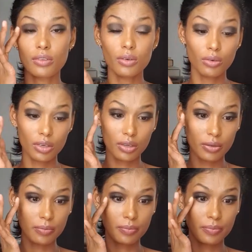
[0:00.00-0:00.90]
Okay,
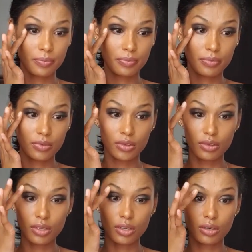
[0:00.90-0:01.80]

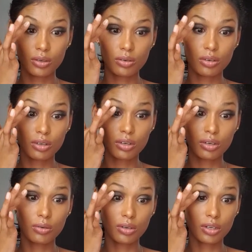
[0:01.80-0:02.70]
they look
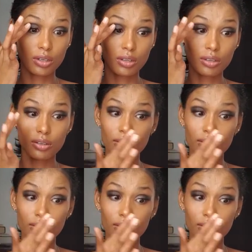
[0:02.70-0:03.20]
okay.